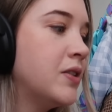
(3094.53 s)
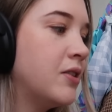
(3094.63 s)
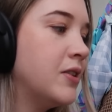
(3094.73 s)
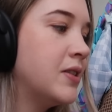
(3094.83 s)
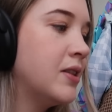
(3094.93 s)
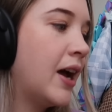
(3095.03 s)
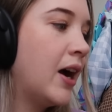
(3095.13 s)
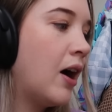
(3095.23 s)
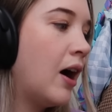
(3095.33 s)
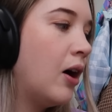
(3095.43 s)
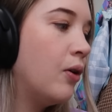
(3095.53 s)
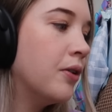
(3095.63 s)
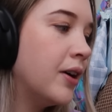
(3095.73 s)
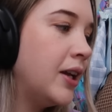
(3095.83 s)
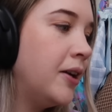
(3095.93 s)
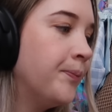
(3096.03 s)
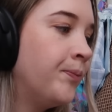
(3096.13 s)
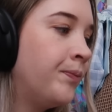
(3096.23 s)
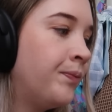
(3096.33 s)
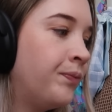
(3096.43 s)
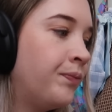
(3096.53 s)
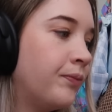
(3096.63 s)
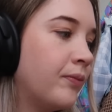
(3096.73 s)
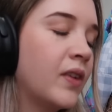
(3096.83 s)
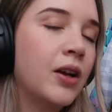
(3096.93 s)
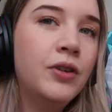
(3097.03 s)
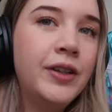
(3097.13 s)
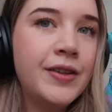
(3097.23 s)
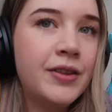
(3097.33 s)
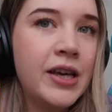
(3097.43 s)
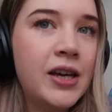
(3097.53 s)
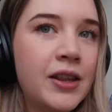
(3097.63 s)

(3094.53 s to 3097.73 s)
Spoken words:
because they are already really thick.